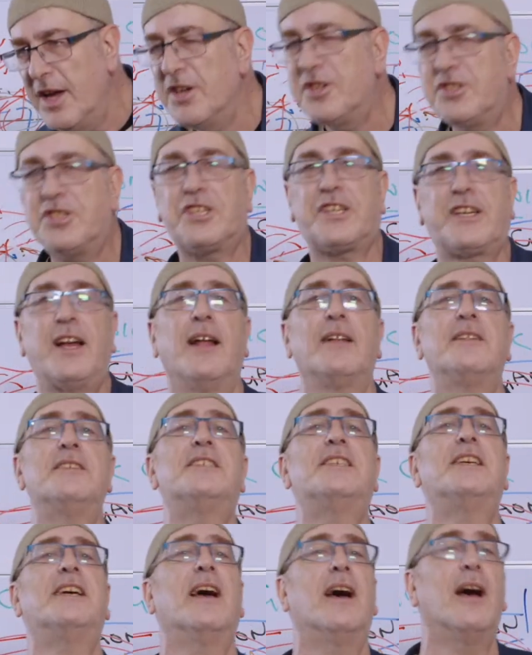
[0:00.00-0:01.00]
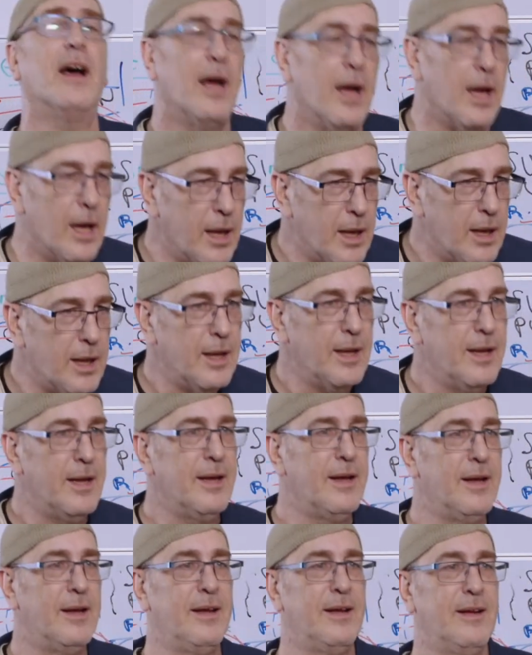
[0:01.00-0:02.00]
Skansia.
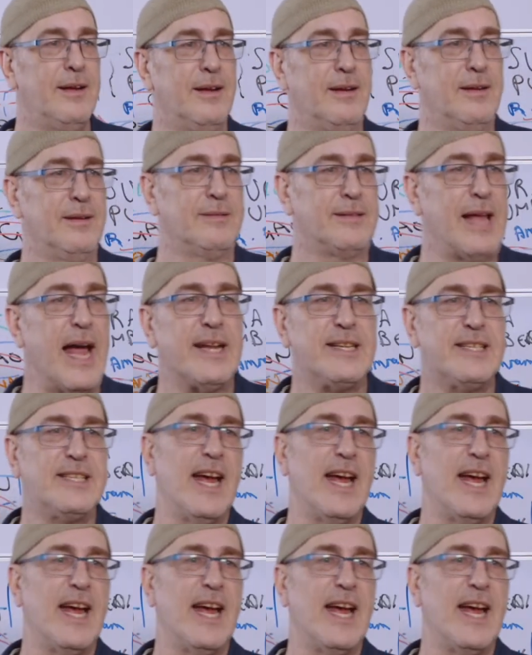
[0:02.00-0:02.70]
That